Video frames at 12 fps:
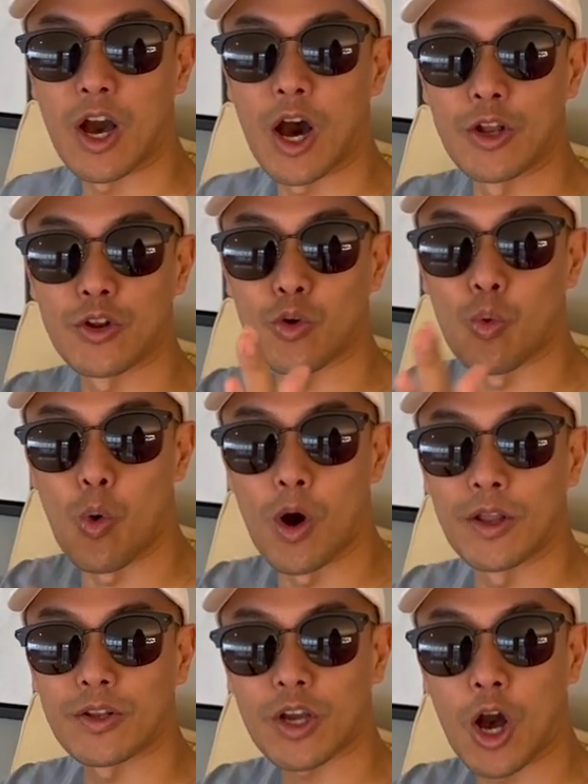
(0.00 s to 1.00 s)
under
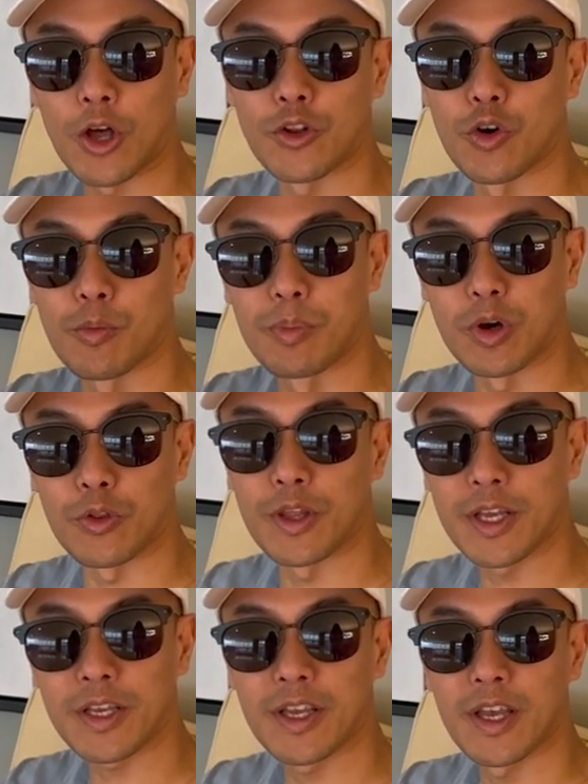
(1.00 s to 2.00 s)
one condo
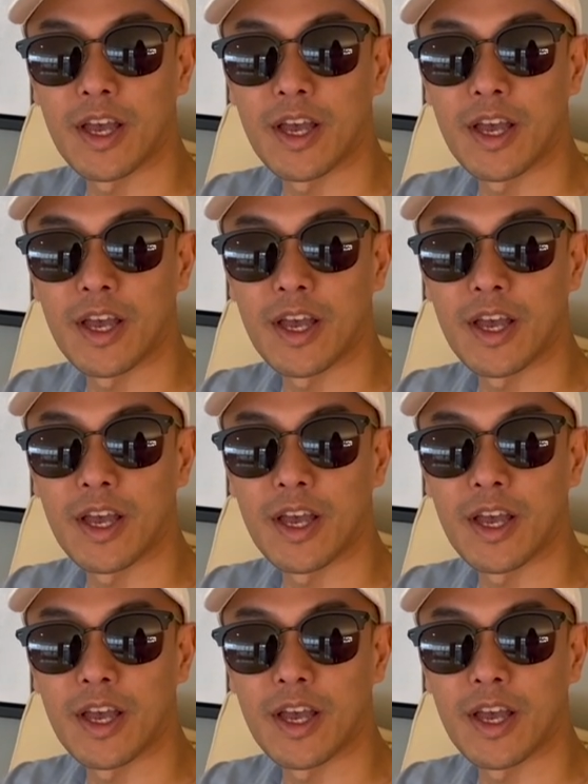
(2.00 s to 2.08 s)
building.